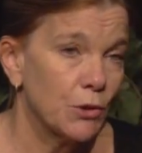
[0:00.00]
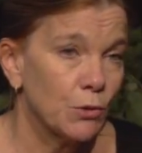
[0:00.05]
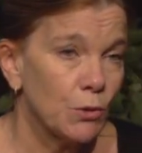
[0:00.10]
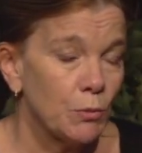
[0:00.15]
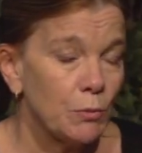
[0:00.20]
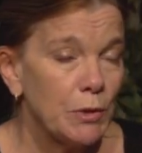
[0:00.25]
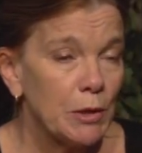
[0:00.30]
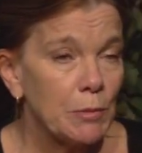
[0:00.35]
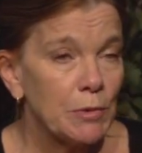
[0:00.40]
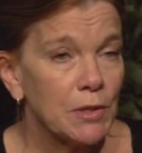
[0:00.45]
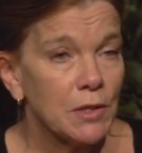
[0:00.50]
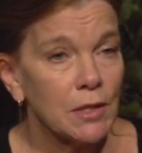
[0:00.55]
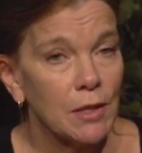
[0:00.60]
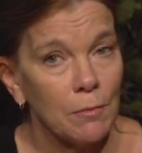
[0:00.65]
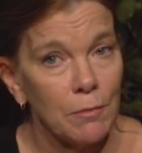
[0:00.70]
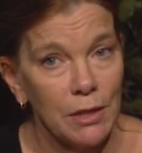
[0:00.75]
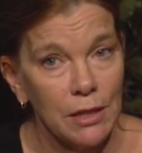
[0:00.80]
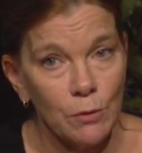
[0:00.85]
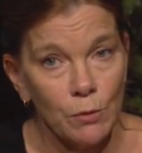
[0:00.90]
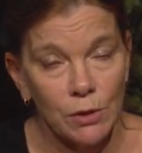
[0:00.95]
a group of people
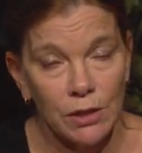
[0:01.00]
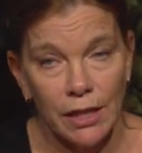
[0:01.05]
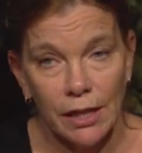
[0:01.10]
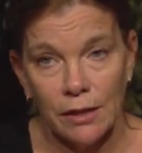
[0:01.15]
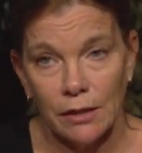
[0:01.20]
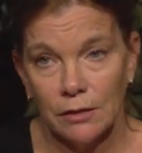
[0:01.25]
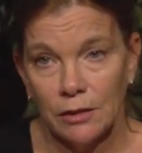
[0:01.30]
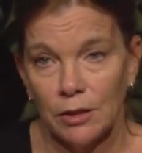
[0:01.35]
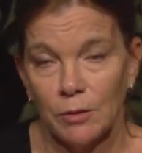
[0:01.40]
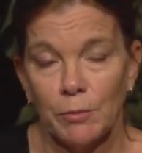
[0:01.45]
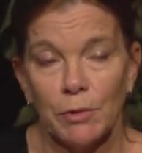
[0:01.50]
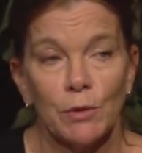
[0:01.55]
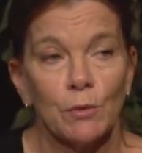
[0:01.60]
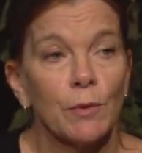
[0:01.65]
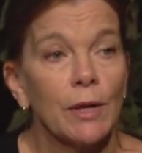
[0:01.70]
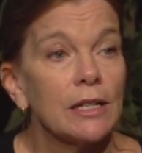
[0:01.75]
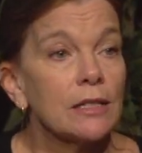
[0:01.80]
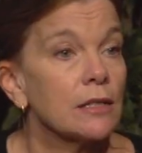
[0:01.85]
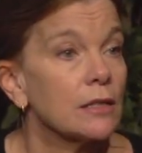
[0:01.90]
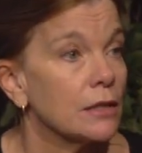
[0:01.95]
somebody will get a little bit
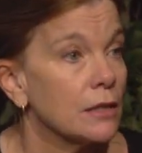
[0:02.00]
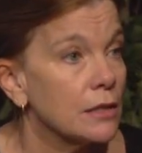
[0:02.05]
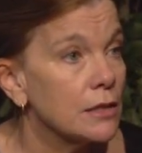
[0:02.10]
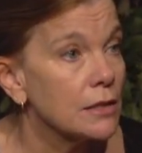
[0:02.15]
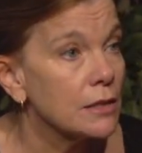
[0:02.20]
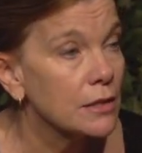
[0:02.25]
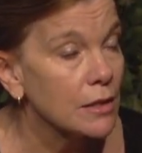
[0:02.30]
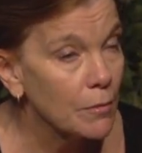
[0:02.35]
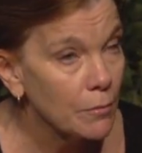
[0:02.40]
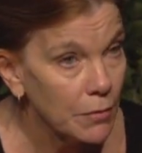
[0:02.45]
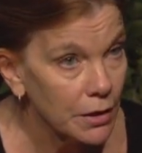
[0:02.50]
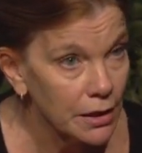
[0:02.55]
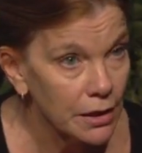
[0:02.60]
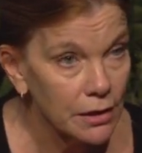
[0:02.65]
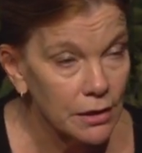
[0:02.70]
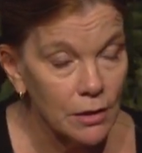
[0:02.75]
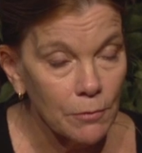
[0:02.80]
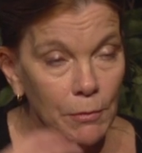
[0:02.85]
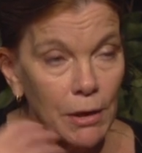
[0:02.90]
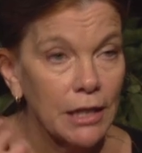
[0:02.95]
restless
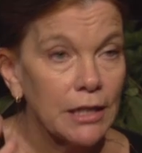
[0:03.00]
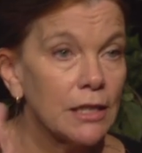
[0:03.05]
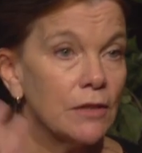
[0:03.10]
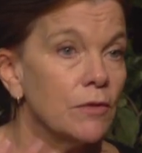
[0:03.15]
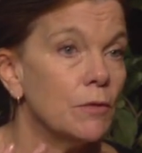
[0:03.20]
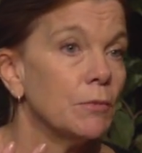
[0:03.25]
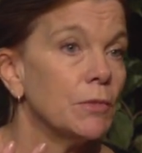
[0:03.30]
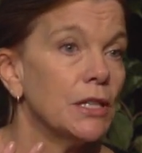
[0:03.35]
somebody there might even